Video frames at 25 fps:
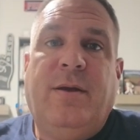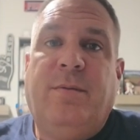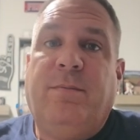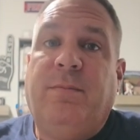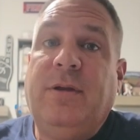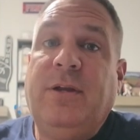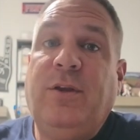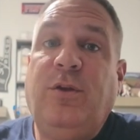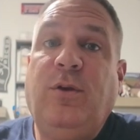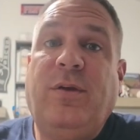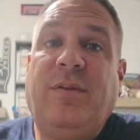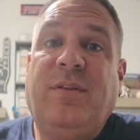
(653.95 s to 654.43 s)

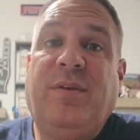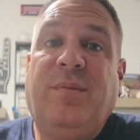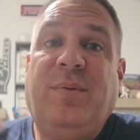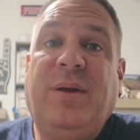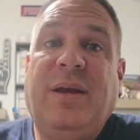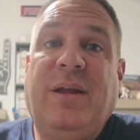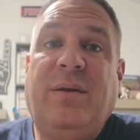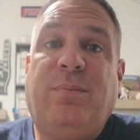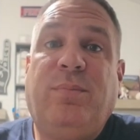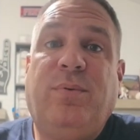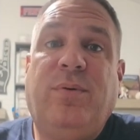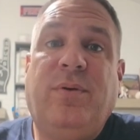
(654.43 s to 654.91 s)
but you have to
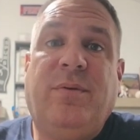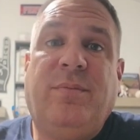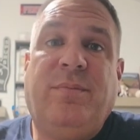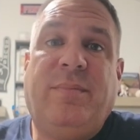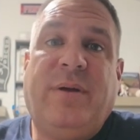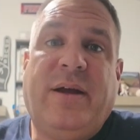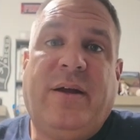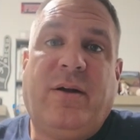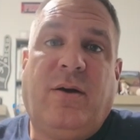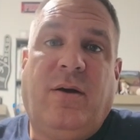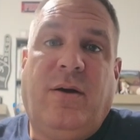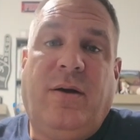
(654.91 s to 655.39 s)
pay to put them
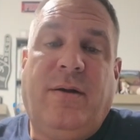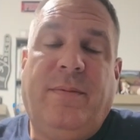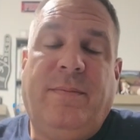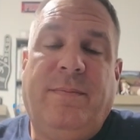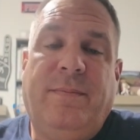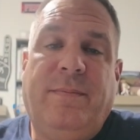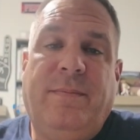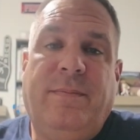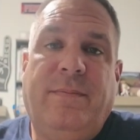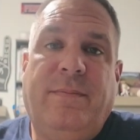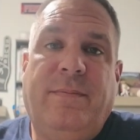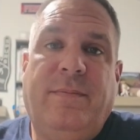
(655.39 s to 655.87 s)
back on.
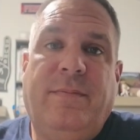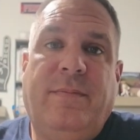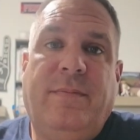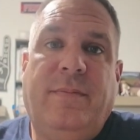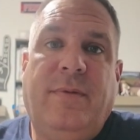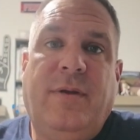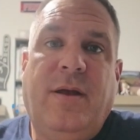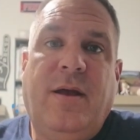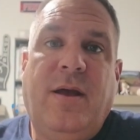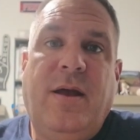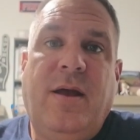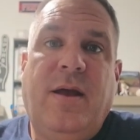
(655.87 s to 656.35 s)

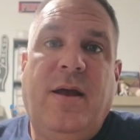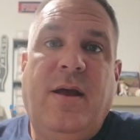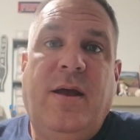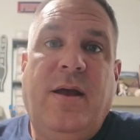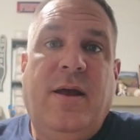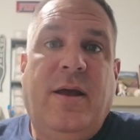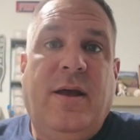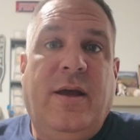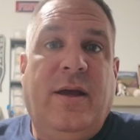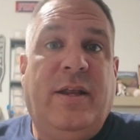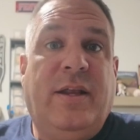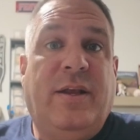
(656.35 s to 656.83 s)

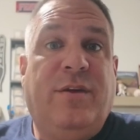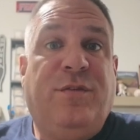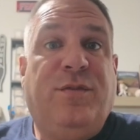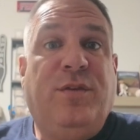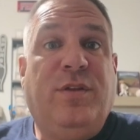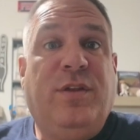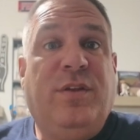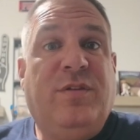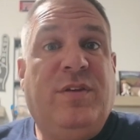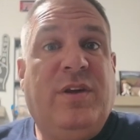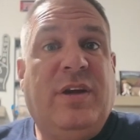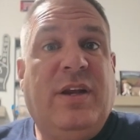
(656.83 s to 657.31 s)
And if
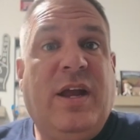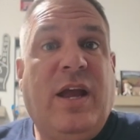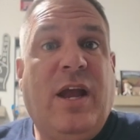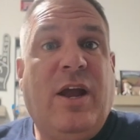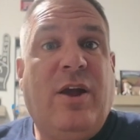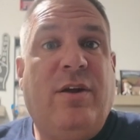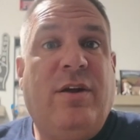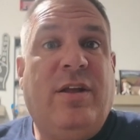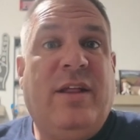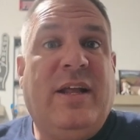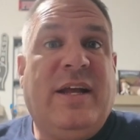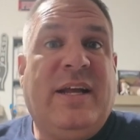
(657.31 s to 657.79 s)
you live in an
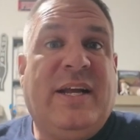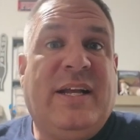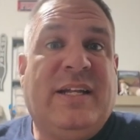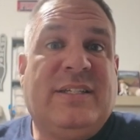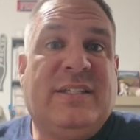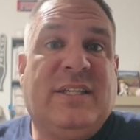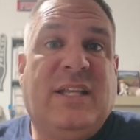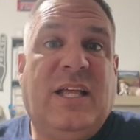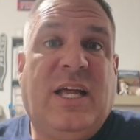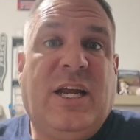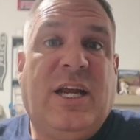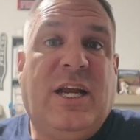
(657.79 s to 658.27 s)
area that
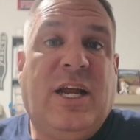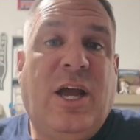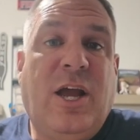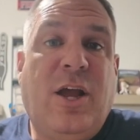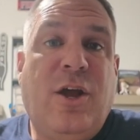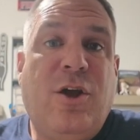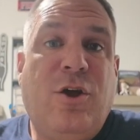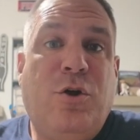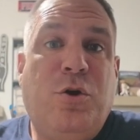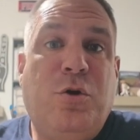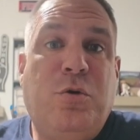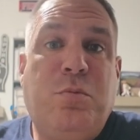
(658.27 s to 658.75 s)
gets a lot of
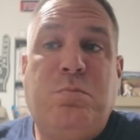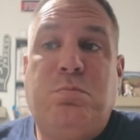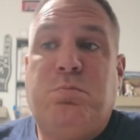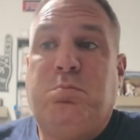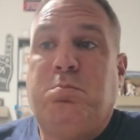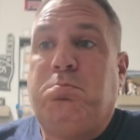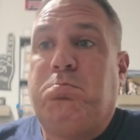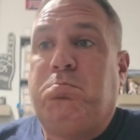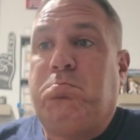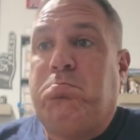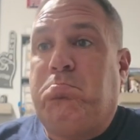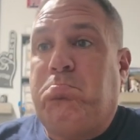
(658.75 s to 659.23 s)
hail
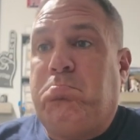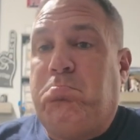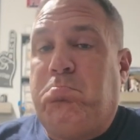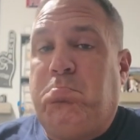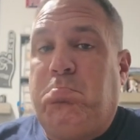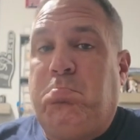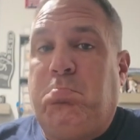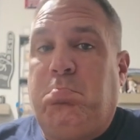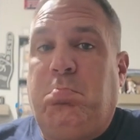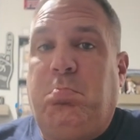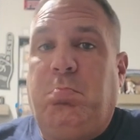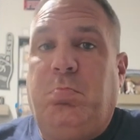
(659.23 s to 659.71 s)

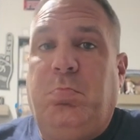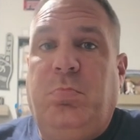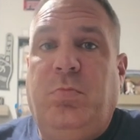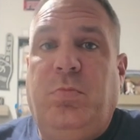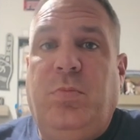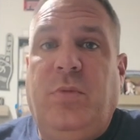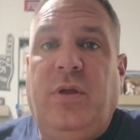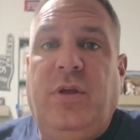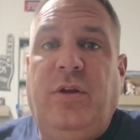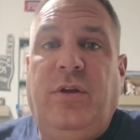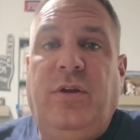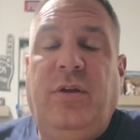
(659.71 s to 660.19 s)

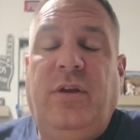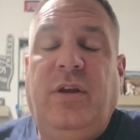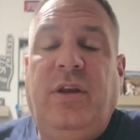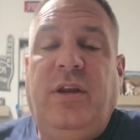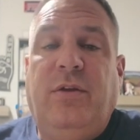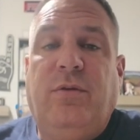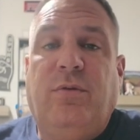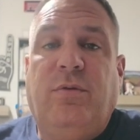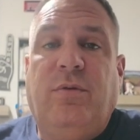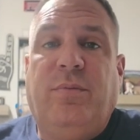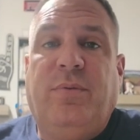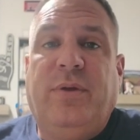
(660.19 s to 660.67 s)
and you
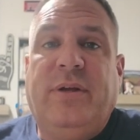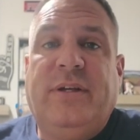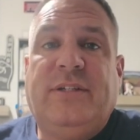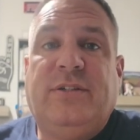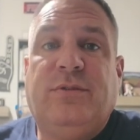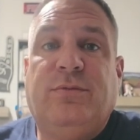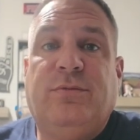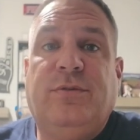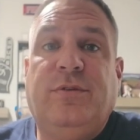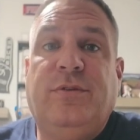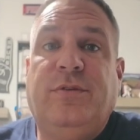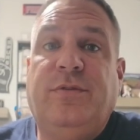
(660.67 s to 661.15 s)
need to
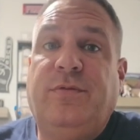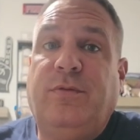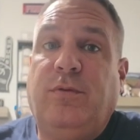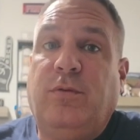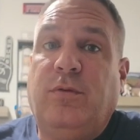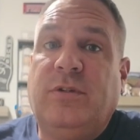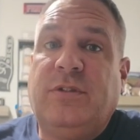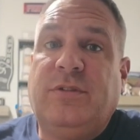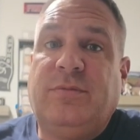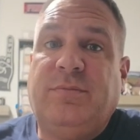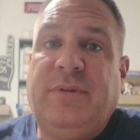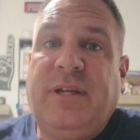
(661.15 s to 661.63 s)
replace your roof
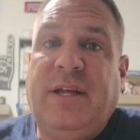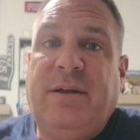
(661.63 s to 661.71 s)
or some